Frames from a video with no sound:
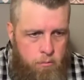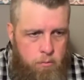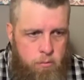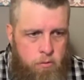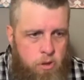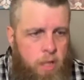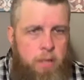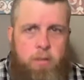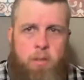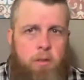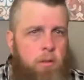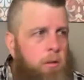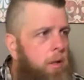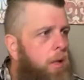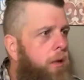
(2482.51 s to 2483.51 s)
Jesus
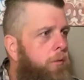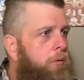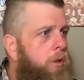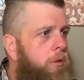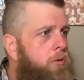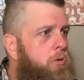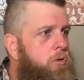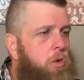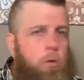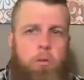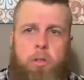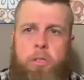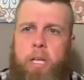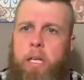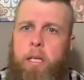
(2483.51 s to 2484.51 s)
loved this
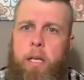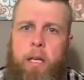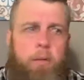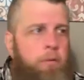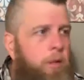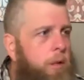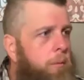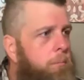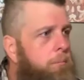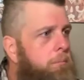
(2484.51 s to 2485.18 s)
Judas. He loved him.